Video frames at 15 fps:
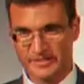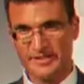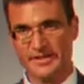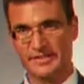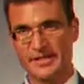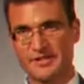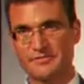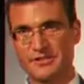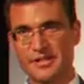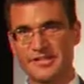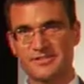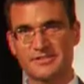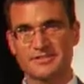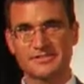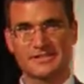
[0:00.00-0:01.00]
See that light
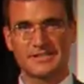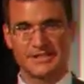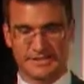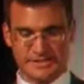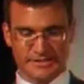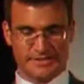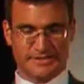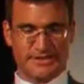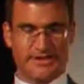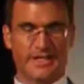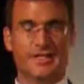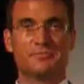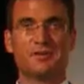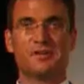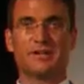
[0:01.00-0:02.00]
flashing?
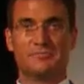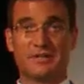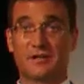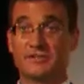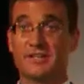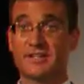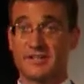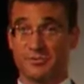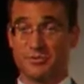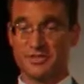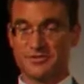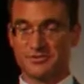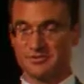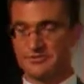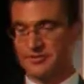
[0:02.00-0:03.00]
I'm now taking a
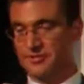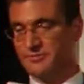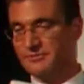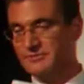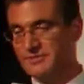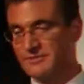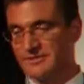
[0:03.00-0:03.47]
picture of you.